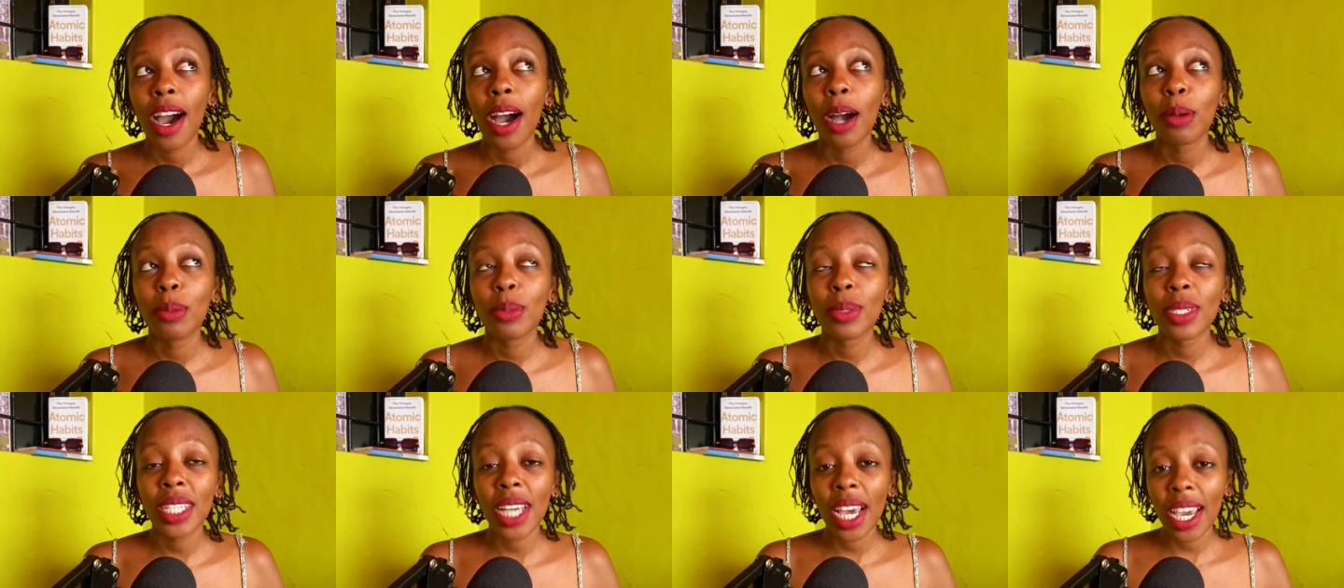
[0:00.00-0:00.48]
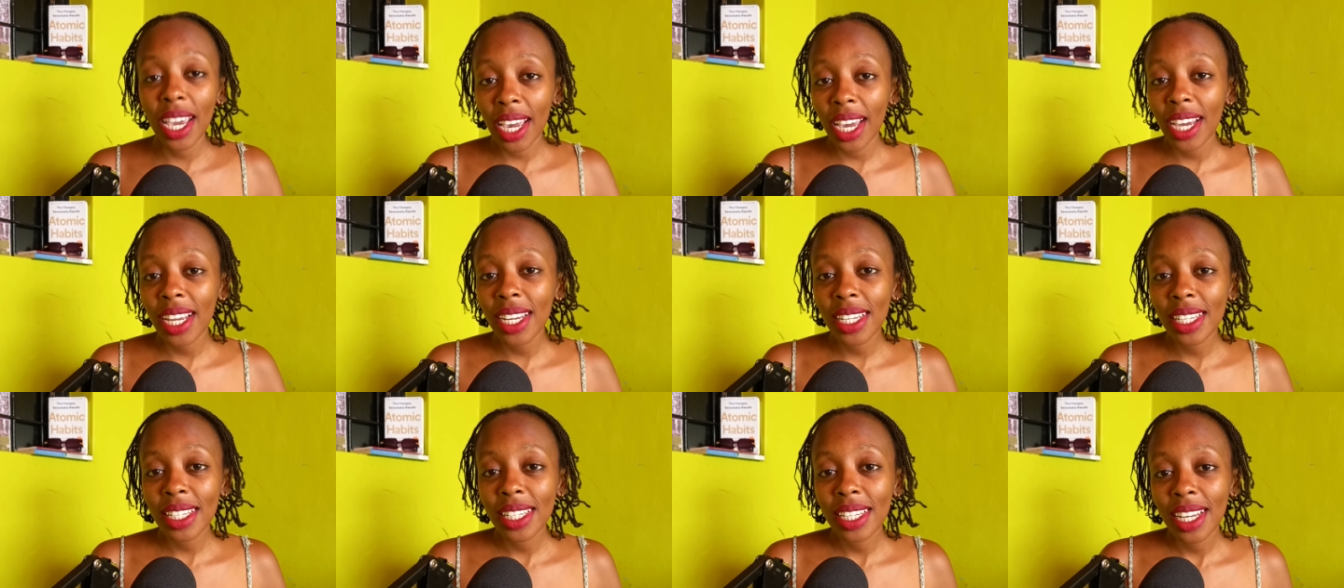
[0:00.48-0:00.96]
I'm
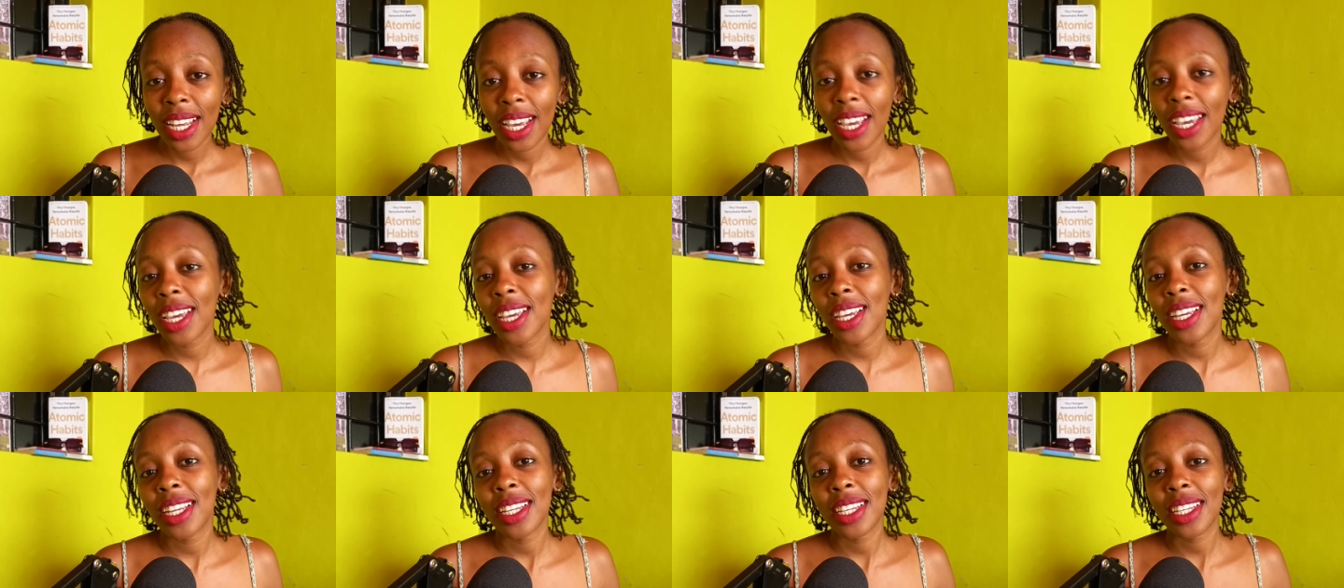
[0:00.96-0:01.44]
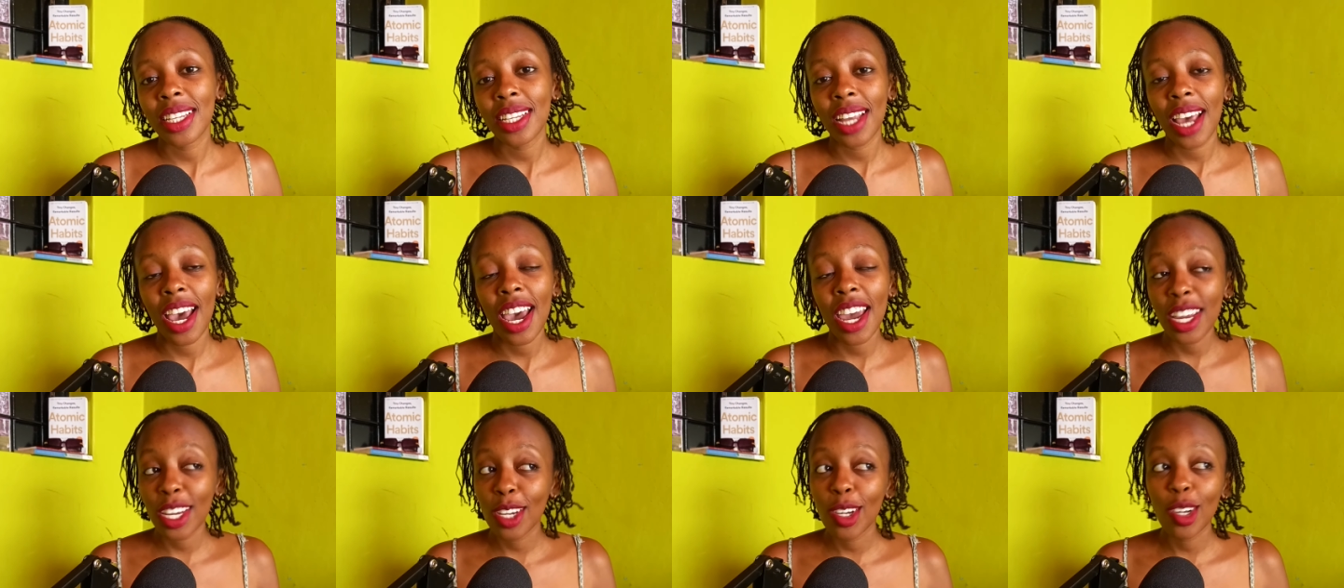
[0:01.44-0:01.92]
tired and
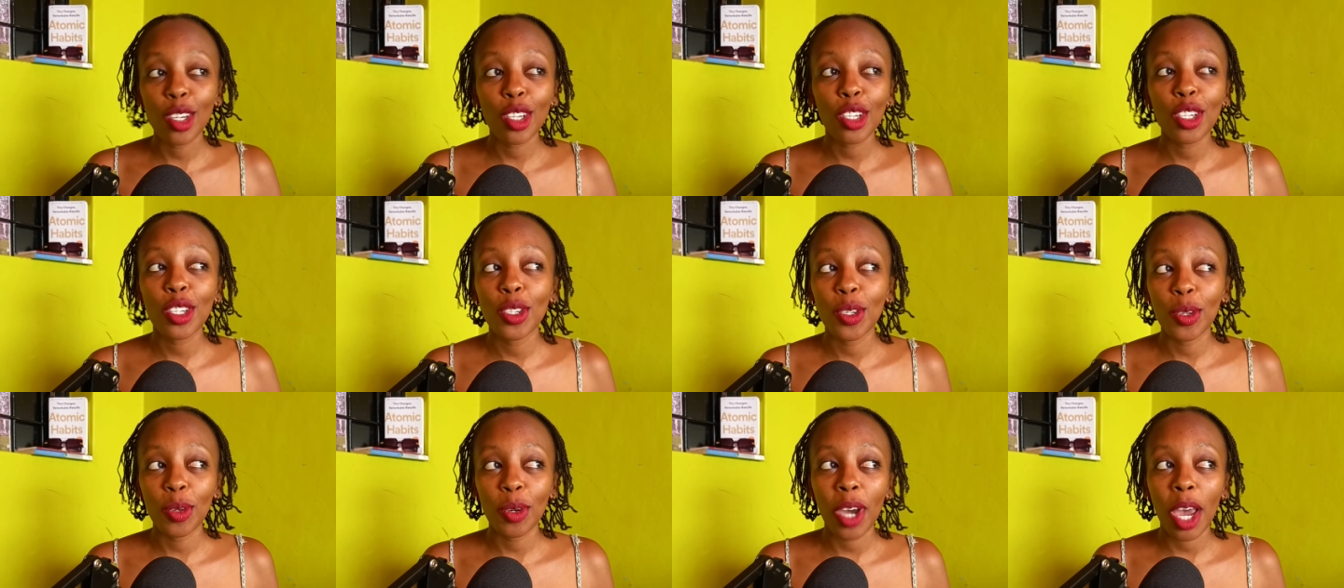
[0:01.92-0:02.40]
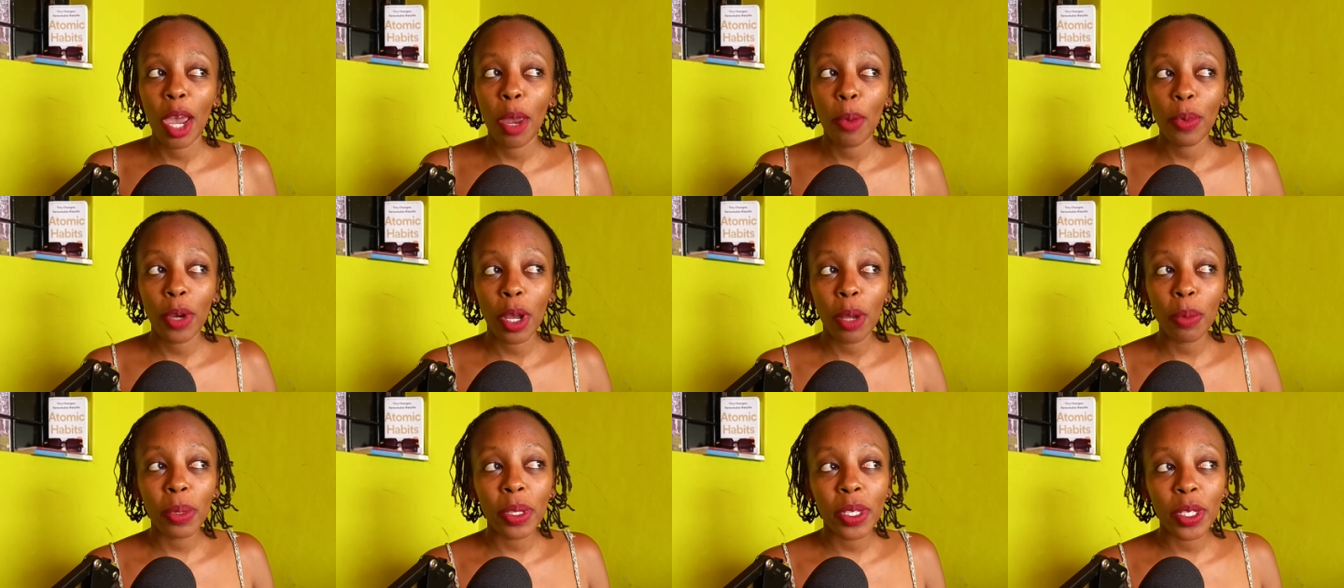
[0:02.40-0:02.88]
I don't know. I
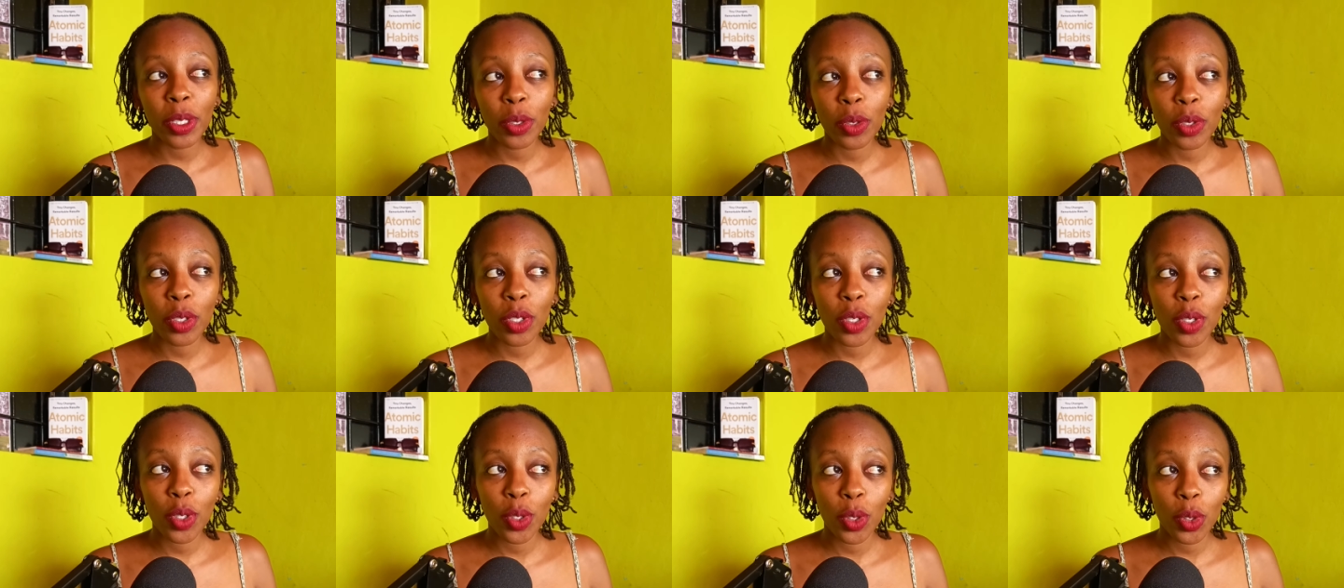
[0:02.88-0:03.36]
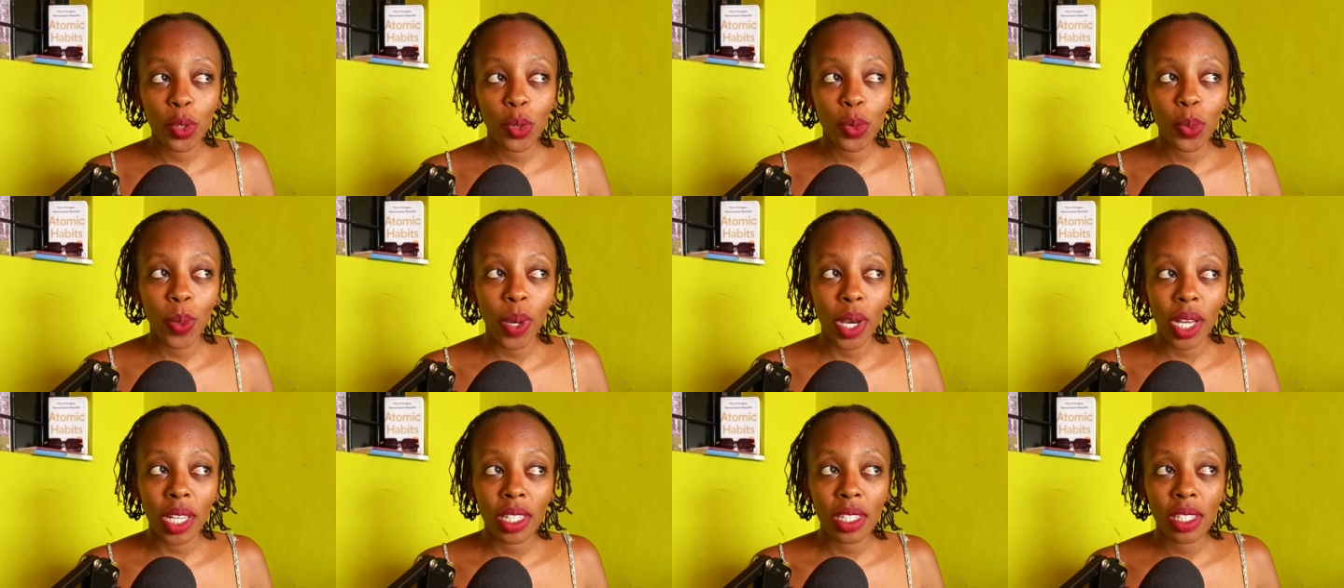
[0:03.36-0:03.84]
probably used those
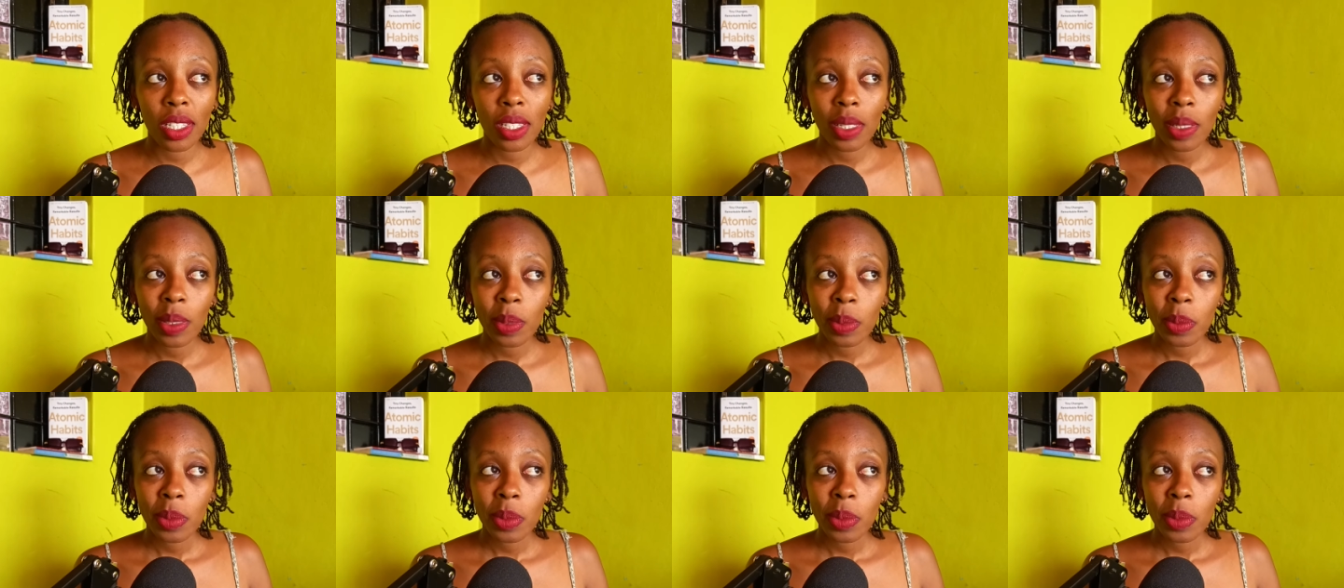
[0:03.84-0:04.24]
words